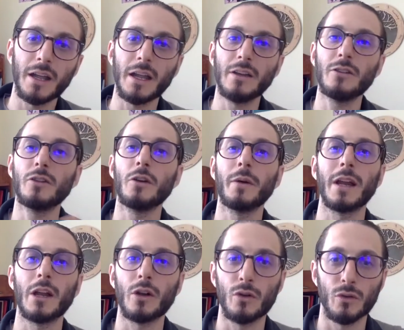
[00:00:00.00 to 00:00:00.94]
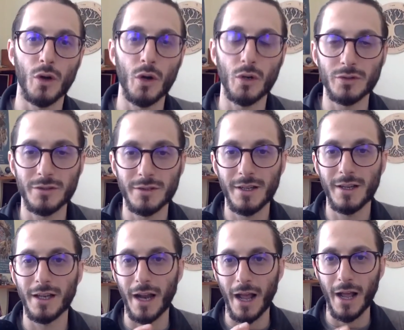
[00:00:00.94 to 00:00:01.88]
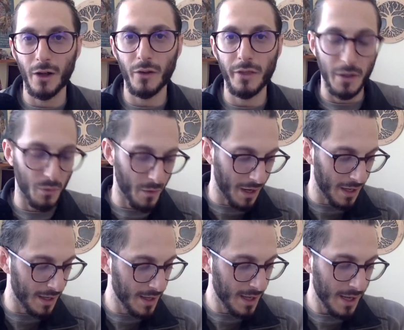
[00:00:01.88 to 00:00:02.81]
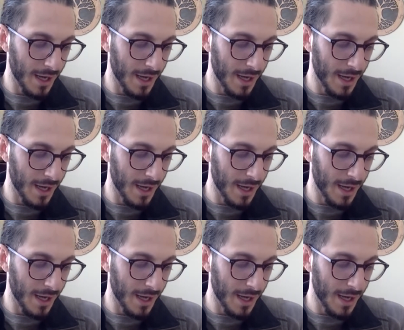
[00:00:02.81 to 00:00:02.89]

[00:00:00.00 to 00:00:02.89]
into and it grows in a healthy way.